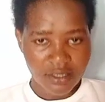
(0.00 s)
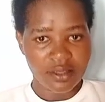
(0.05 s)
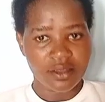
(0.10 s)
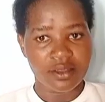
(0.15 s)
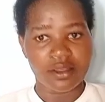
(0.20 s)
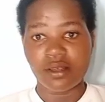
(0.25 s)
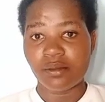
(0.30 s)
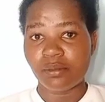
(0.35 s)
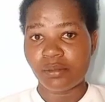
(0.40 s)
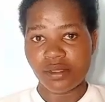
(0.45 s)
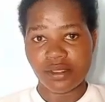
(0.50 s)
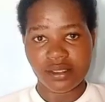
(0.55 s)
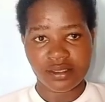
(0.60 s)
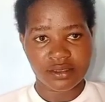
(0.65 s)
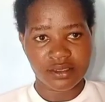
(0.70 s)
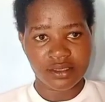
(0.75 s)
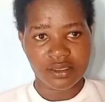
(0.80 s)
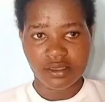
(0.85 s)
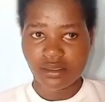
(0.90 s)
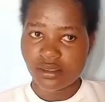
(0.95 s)
Then Peter
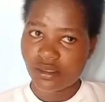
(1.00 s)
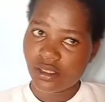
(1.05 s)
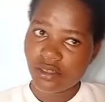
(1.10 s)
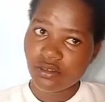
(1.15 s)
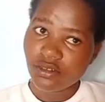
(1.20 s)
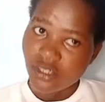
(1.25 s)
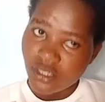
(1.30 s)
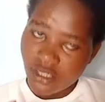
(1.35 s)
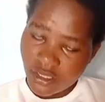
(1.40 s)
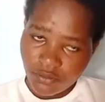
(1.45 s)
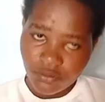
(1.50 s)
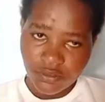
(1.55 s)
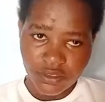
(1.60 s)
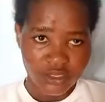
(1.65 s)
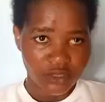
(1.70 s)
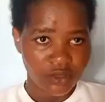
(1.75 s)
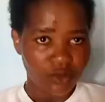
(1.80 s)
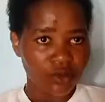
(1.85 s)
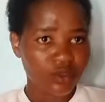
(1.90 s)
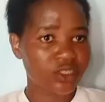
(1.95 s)
said, "Even if it
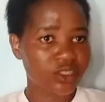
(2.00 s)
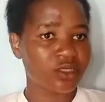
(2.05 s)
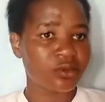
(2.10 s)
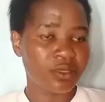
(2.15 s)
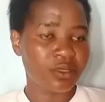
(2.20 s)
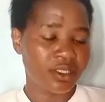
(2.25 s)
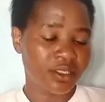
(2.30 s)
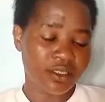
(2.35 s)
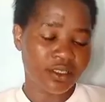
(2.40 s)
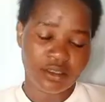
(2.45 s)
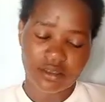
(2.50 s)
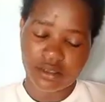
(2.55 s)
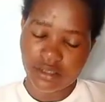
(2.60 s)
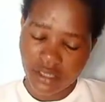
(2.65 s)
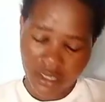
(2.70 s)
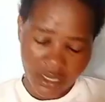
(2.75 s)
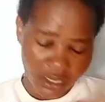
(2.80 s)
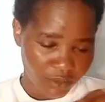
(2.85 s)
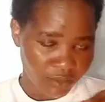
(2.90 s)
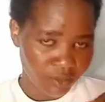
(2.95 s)
will cost me death,
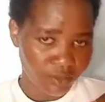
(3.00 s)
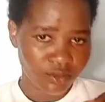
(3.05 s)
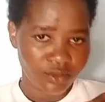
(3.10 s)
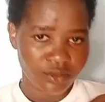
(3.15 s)
I will